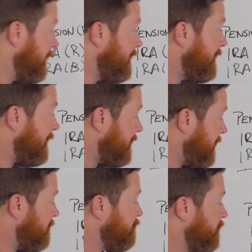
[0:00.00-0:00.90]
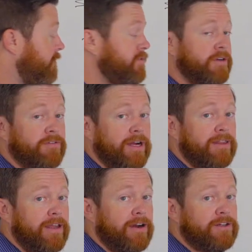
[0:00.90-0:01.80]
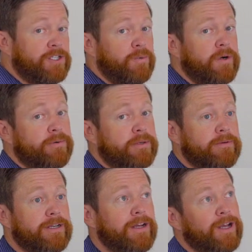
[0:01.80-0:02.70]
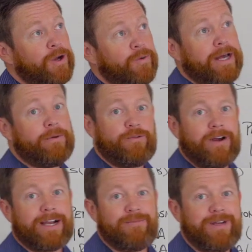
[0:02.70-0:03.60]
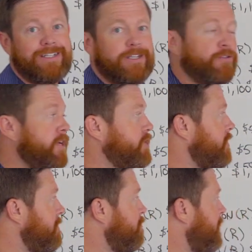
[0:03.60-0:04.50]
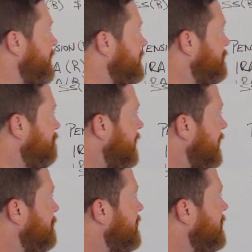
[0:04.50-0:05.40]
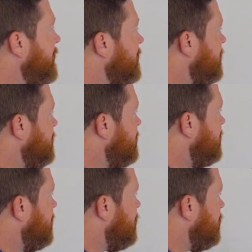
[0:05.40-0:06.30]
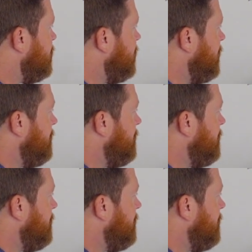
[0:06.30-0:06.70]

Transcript: and that kind of proves it right there. So what we would what I would recommend to Richard and Britt is maybe consider